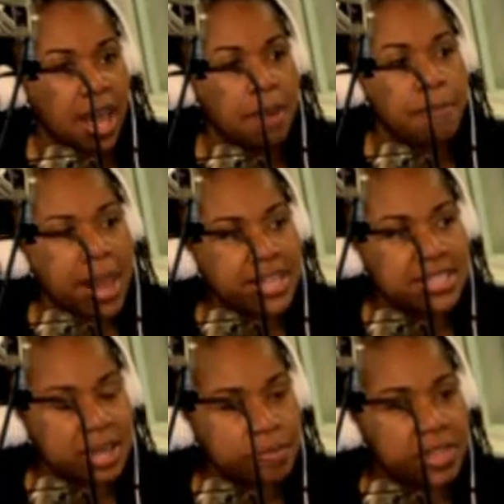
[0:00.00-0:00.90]
and make
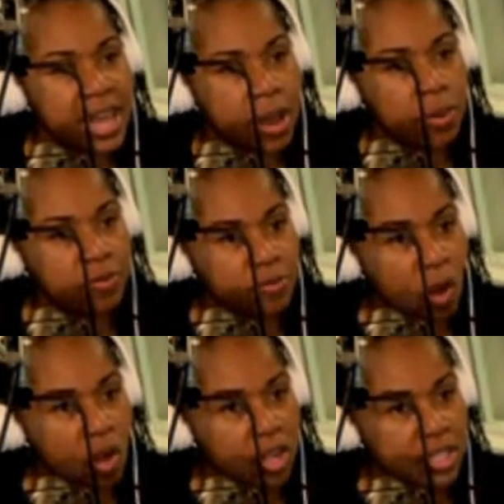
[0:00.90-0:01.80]
something our
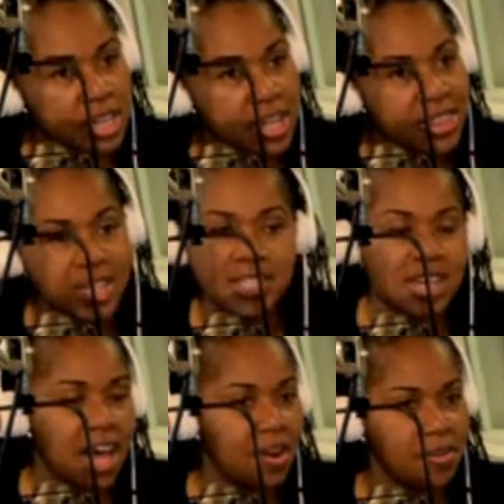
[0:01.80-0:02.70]
fault that's
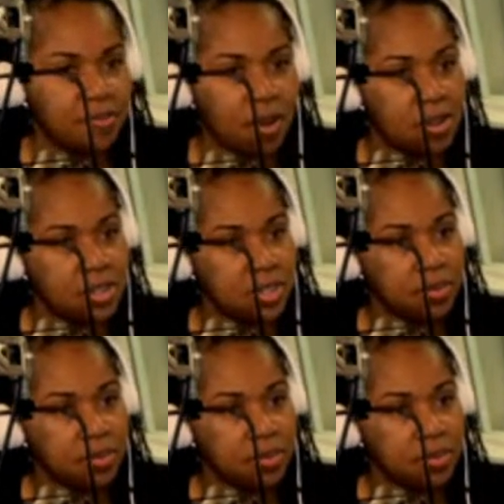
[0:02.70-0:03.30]
not our fault.